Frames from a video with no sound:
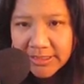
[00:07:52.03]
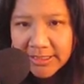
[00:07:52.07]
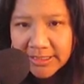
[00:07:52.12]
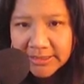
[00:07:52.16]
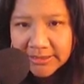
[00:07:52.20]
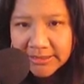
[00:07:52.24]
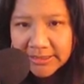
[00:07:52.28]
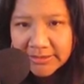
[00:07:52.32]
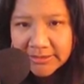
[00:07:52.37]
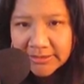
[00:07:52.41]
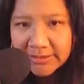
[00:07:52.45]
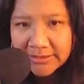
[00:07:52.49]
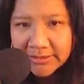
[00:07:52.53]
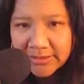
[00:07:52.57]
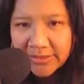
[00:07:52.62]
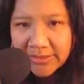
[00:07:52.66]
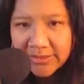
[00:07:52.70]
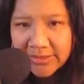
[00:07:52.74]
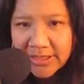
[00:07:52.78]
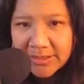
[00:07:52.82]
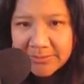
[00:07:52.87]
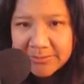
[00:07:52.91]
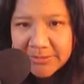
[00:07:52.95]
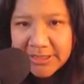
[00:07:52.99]
and I need a
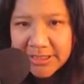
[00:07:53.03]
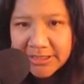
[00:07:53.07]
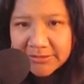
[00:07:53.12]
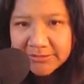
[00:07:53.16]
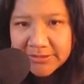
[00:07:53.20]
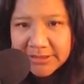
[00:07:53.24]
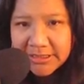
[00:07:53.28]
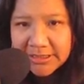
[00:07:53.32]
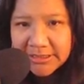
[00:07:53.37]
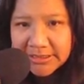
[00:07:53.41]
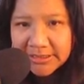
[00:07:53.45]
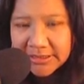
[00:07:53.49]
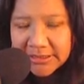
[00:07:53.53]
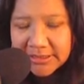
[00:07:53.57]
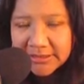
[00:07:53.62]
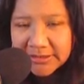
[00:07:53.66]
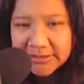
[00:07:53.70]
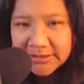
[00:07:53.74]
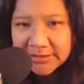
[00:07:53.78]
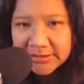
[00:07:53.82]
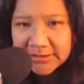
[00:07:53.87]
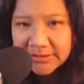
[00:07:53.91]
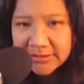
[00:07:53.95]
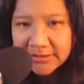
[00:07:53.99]
thumbnail
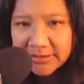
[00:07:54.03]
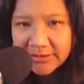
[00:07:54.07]
needed,